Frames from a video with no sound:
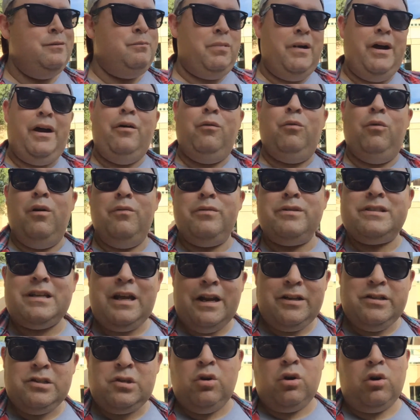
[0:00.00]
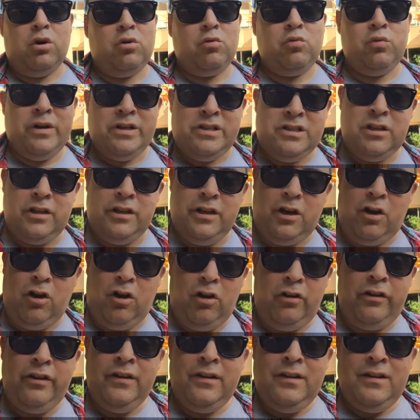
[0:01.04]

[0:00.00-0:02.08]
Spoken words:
But what was Dinosaur originally called?